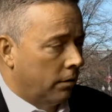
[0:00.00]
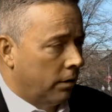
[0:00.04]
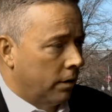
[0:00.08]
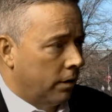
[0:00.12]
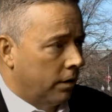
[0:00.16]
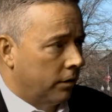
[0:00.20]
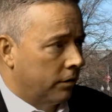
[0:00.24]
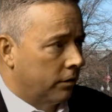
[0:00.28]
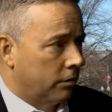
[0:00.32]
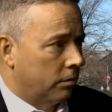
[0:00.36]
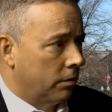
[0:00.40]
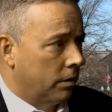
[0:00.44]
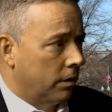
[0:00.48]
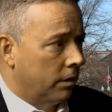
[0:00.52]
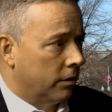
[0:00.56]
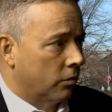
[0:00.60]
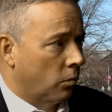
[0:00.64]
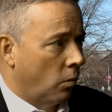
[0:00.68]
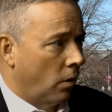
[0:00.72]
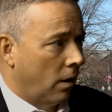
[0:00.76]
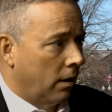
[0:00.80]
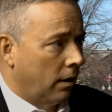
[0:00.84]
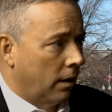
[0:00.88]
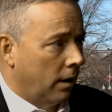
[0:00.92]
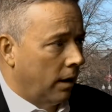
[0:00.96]
industry as
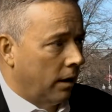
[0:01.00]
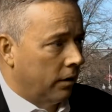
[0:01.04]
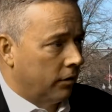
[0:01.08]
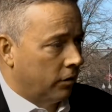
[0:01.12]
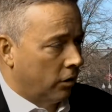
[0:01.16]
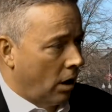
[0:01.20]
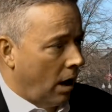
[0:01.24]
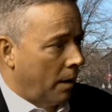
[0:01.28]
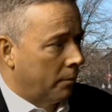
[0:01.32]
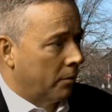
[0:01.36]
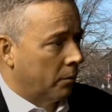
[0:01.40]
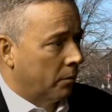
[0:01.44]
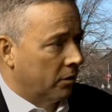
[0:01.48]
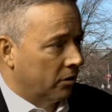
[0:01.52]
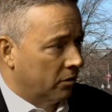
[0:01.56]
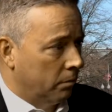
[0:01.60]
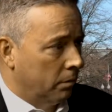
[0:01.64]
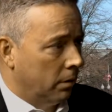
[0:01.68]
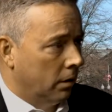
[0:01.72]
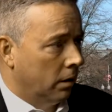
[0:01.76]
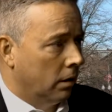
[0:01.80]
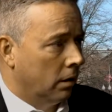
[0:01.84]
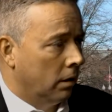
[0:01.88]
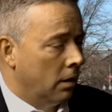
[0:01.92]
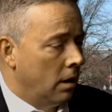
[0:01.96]
well as an omnibus
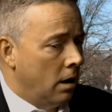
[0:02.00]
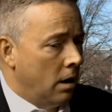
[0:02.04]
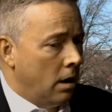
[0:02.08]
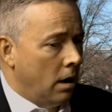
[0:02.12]
bill